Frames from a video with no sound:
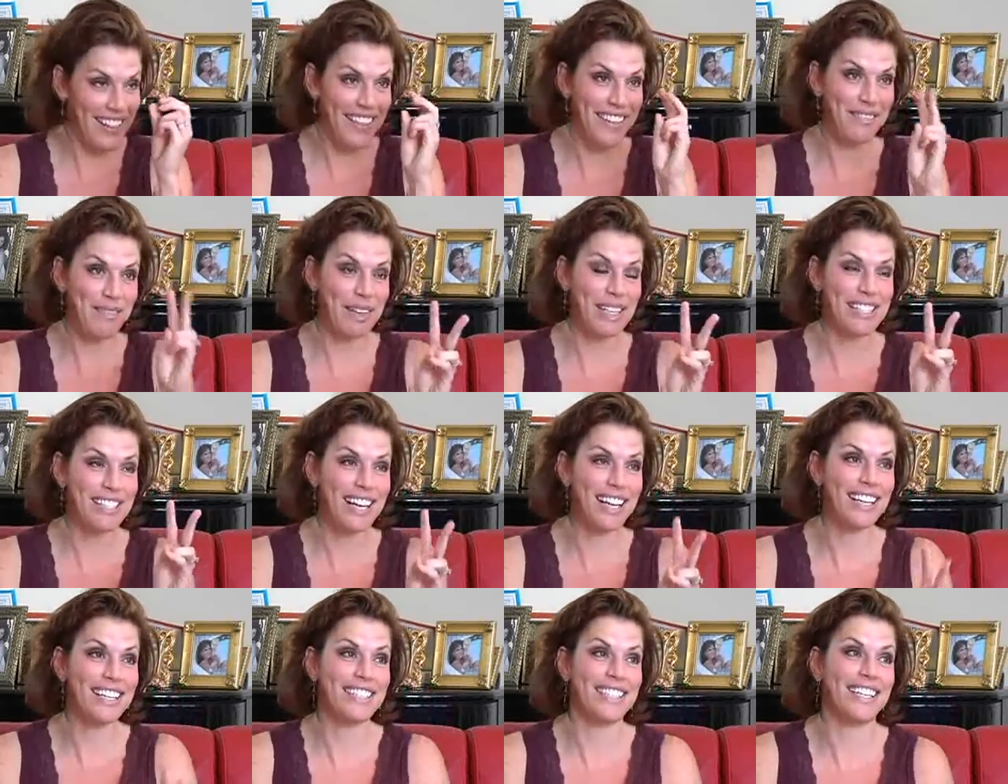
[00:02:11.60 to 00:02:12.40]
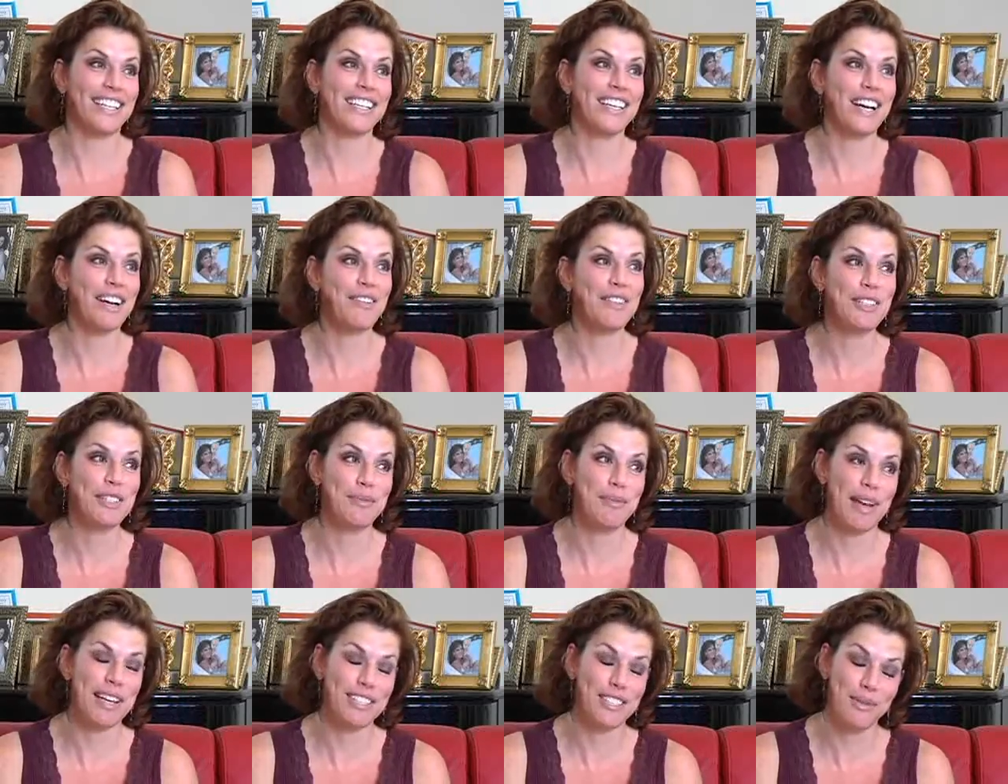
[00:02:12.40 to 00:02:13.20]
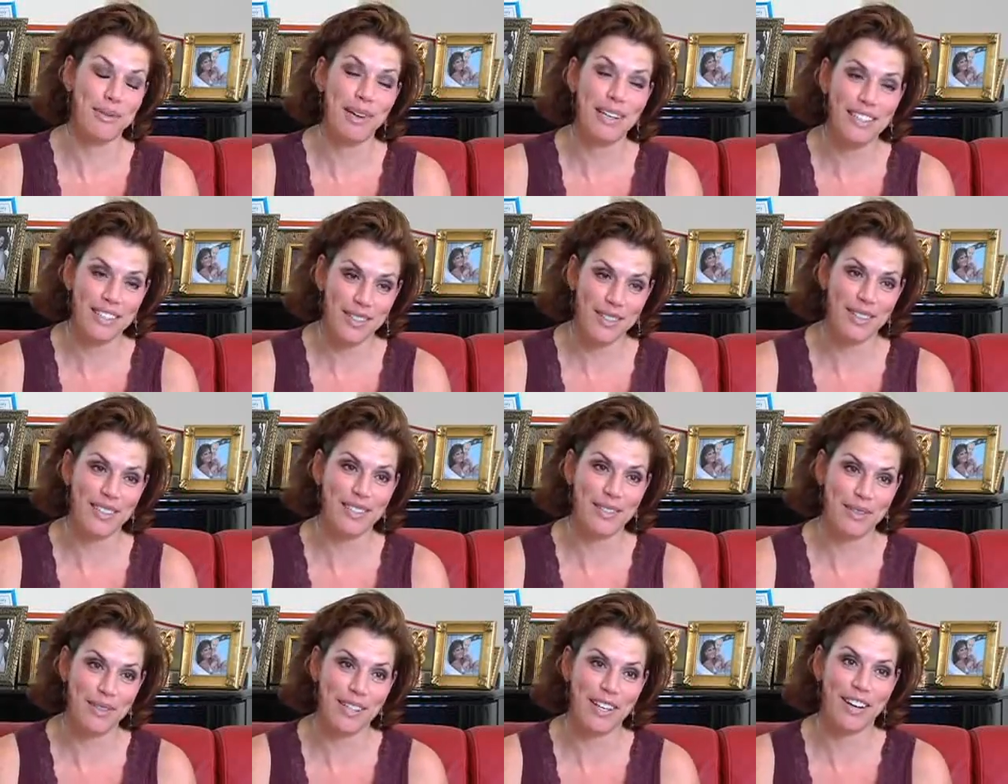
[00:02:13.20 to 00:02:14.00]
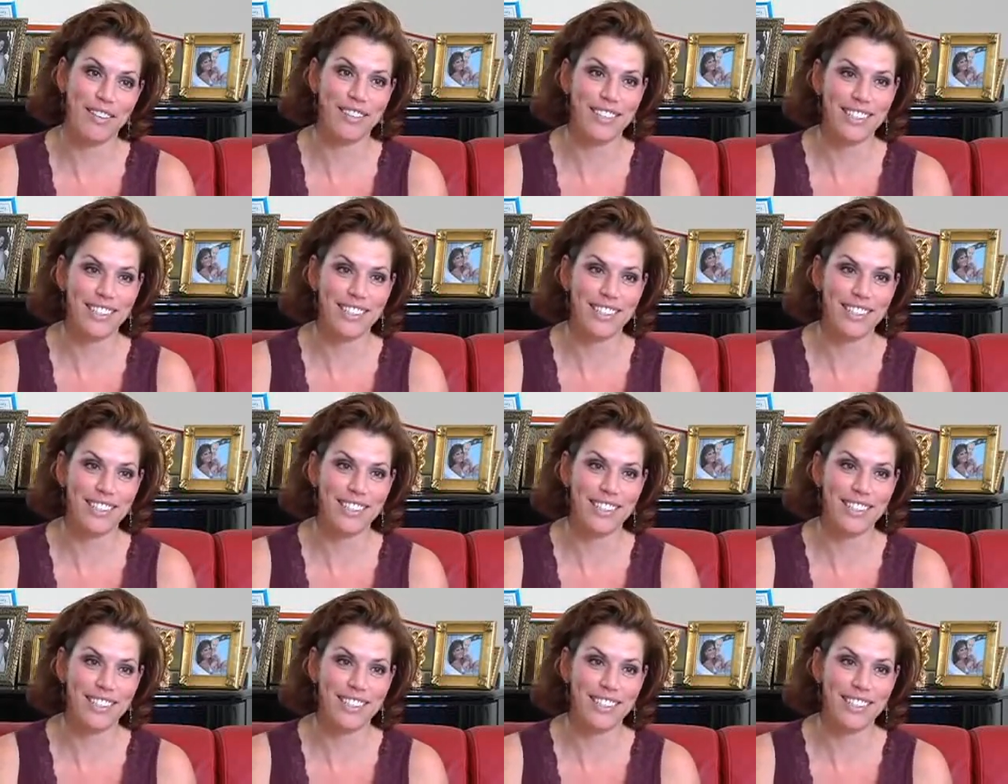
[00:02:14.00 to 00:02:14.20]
And I think my second DAN conference Baxter went to as a